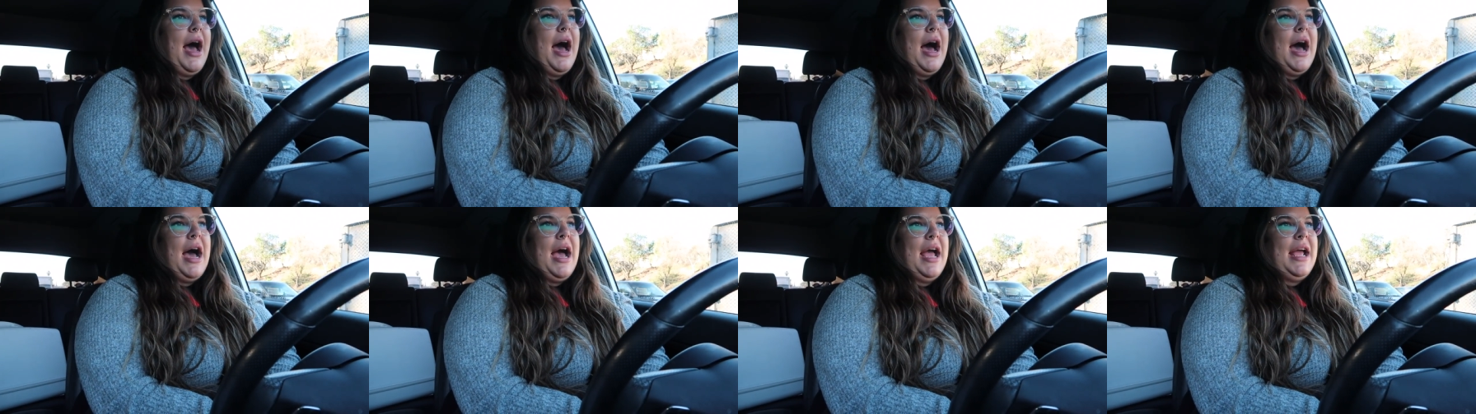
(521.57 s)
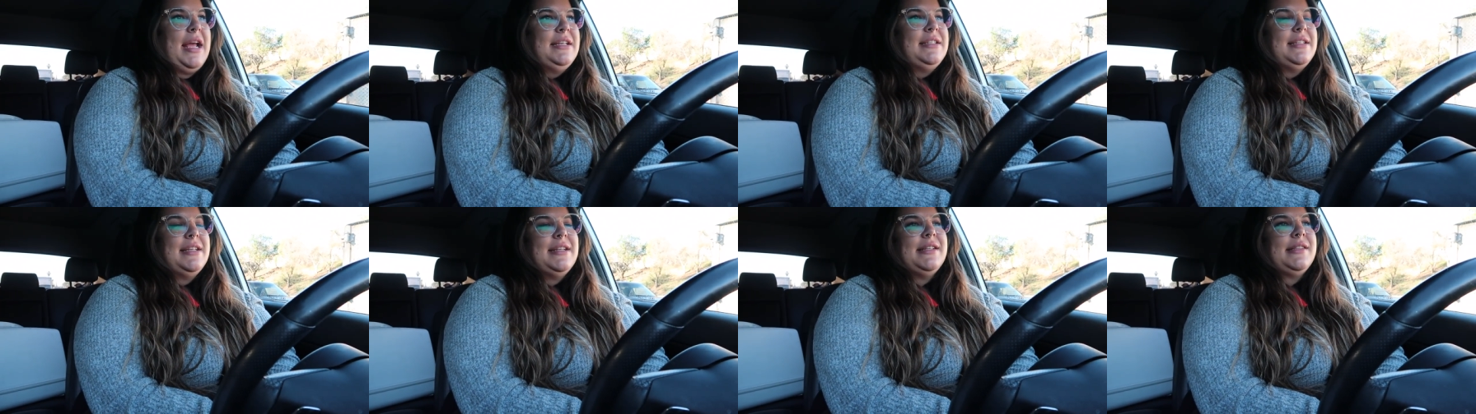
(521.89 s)

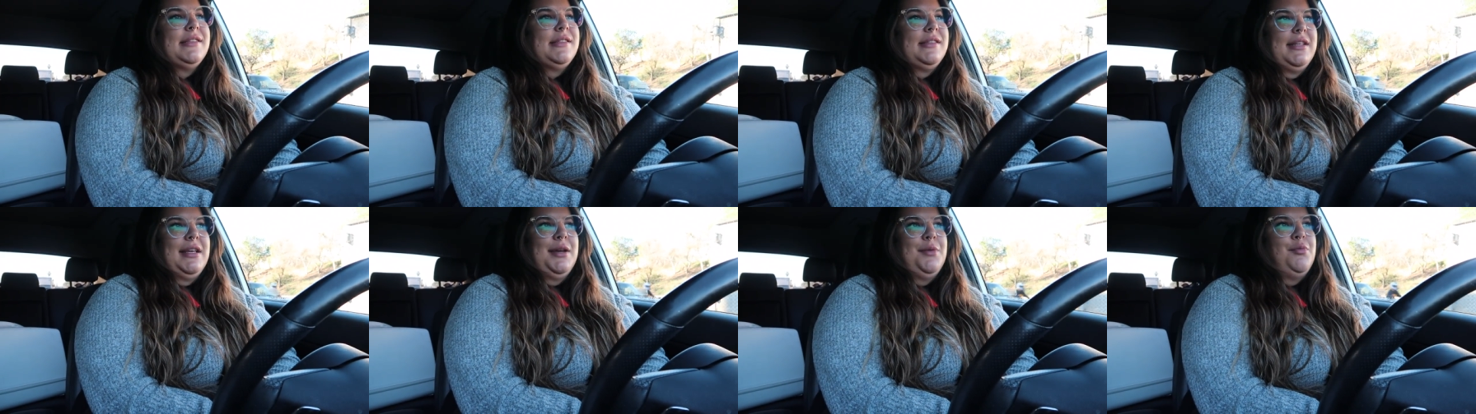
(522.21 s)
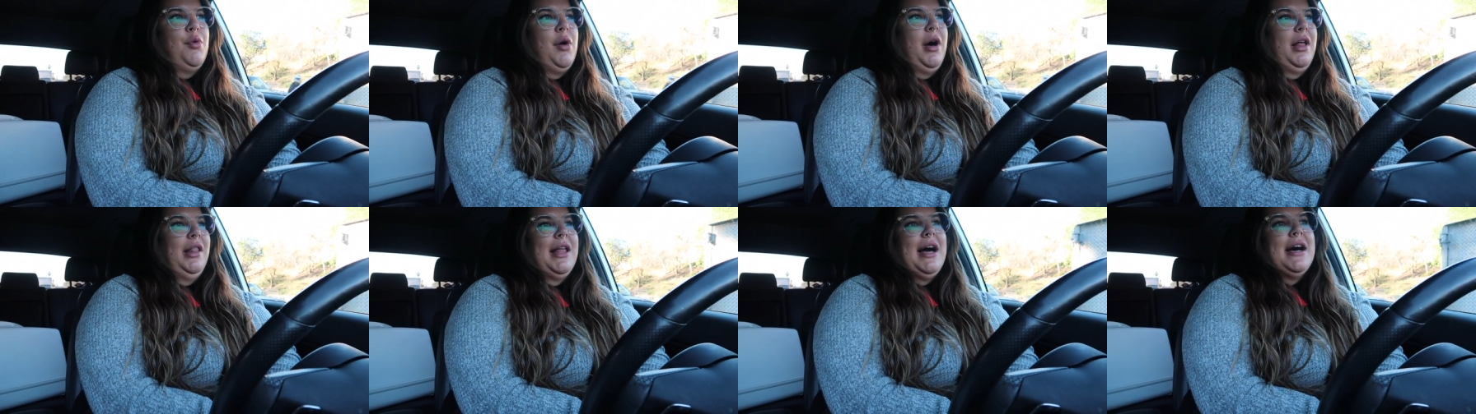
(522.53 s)
I didn't sleep
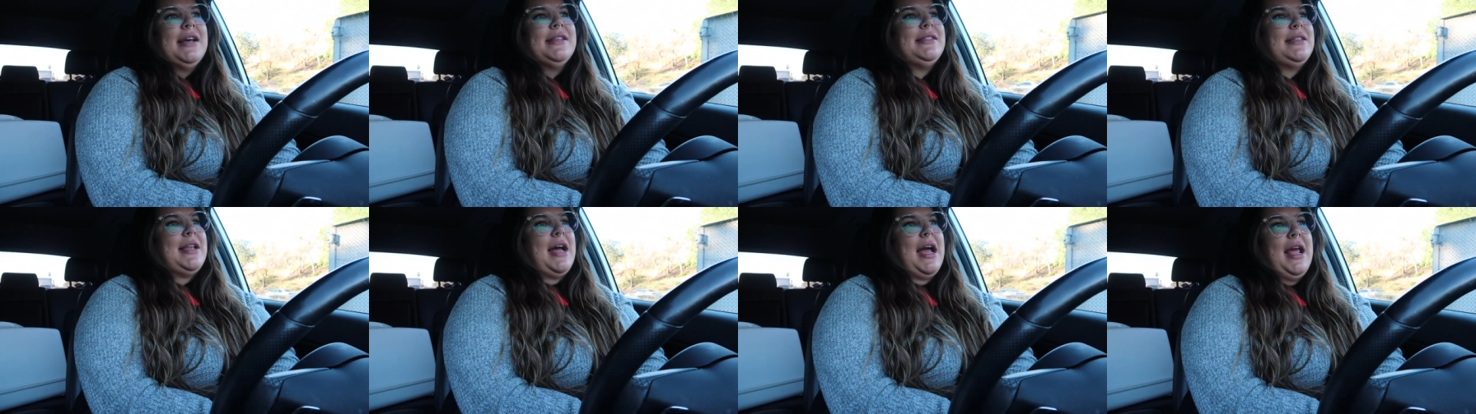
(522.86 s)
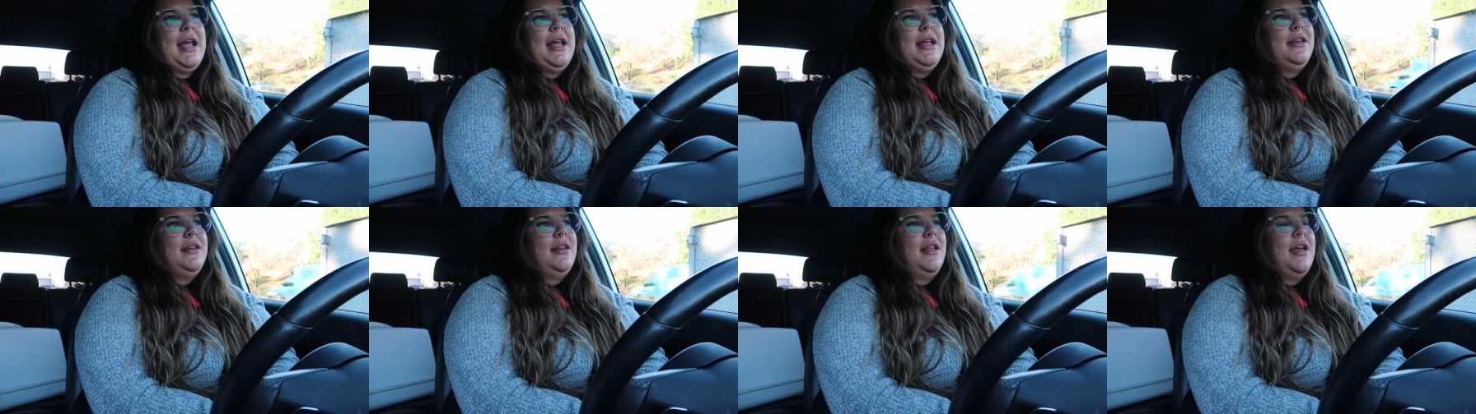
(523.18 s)
well last
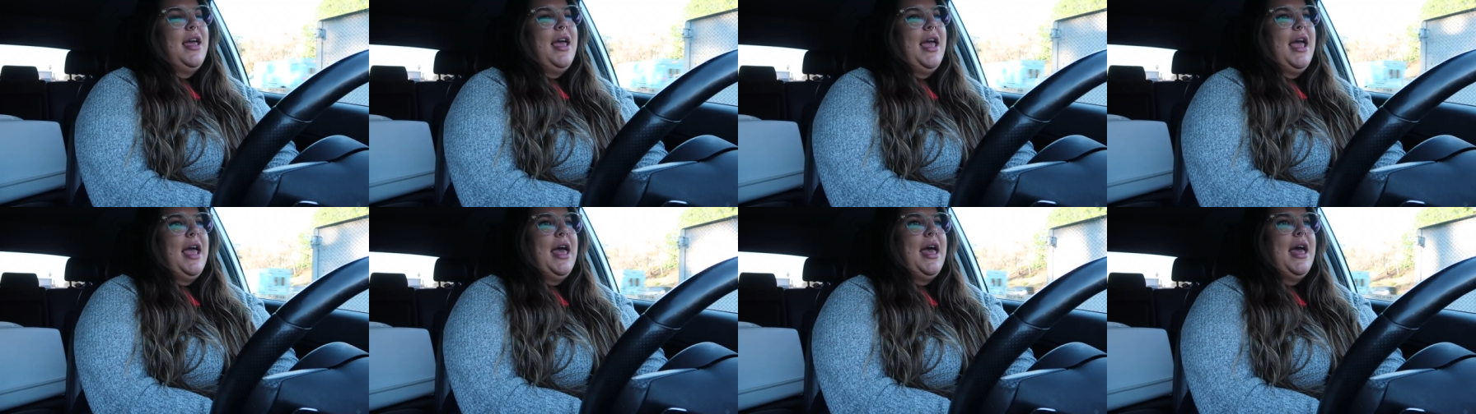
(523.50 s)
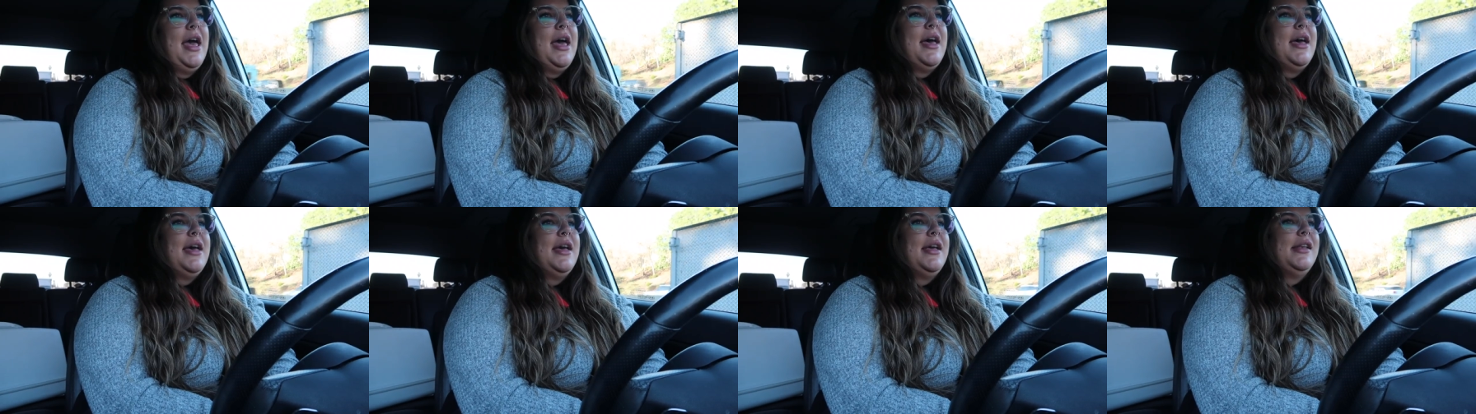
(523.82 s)
night
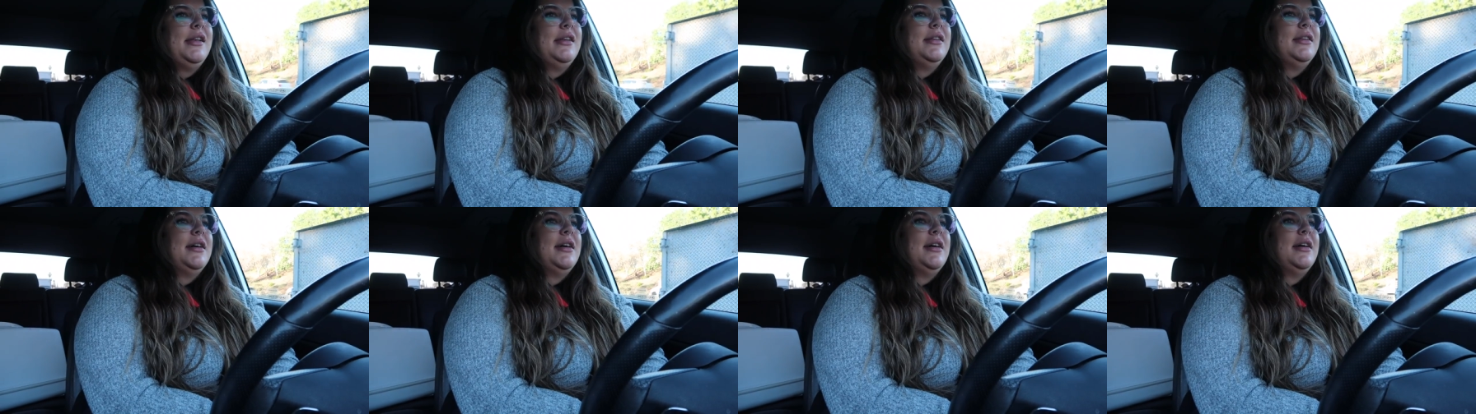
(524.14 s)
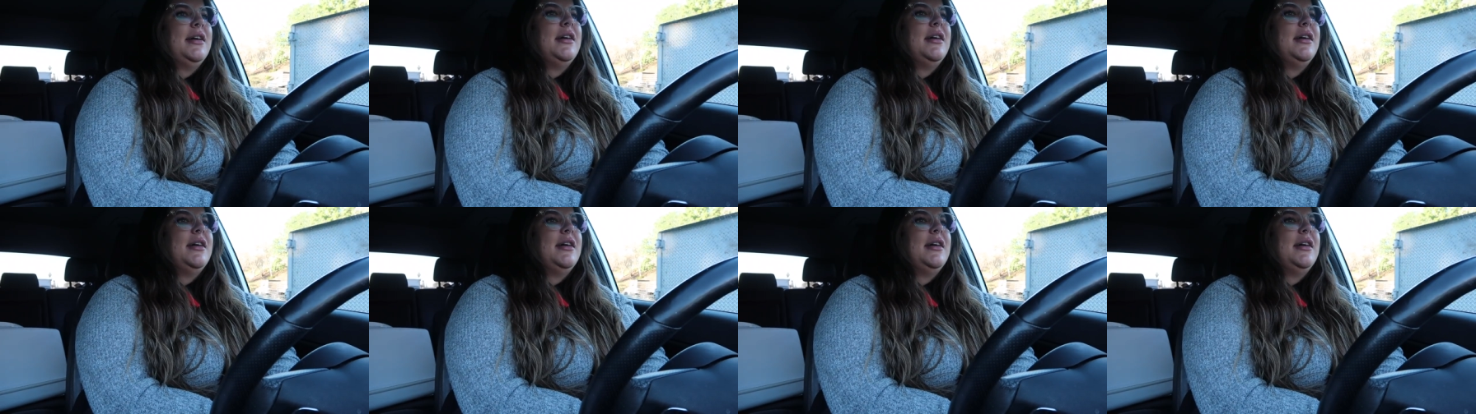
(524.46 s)
and